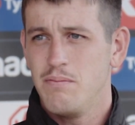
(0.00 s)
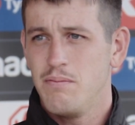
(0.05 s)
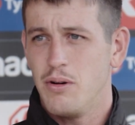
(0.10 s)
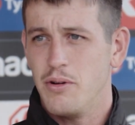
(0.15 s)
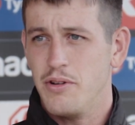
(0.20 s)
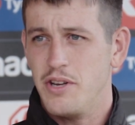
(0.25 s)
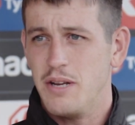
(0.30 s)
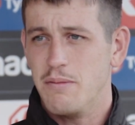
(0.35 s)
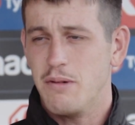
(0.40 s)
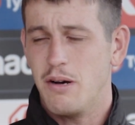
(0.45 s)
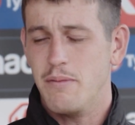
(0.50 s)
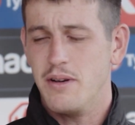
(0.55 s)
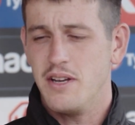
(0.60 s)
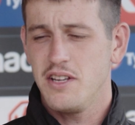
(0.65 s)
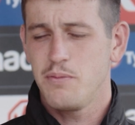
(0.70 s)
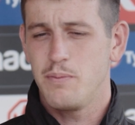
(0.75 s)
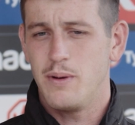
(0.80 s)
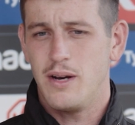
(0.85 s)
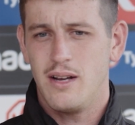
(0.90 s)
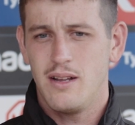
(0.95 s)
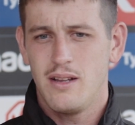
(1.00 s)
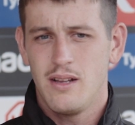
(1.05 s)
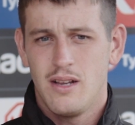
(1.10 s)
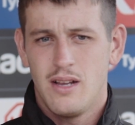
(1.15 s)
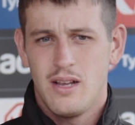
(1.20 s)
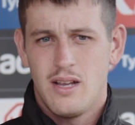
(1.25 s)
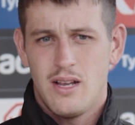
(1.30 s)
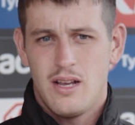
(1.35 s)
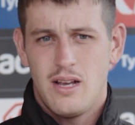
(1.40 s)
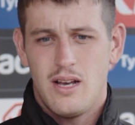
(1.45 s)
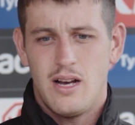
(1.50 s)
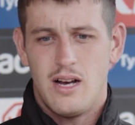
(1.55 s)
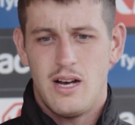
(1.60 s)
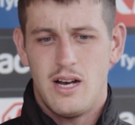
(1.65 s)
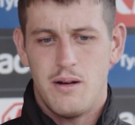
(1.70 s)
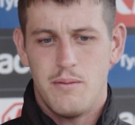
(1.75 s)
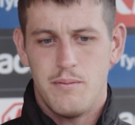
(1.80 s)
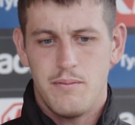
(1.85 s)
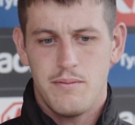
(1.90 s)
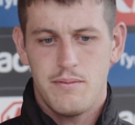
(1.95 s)
probably near my best, but
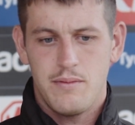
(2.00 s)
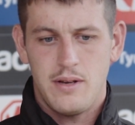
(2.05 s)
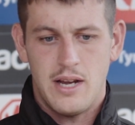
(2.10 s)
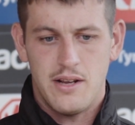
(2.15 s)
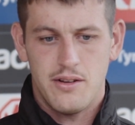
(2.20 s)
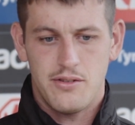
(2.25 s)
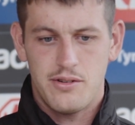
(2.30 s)
yeah,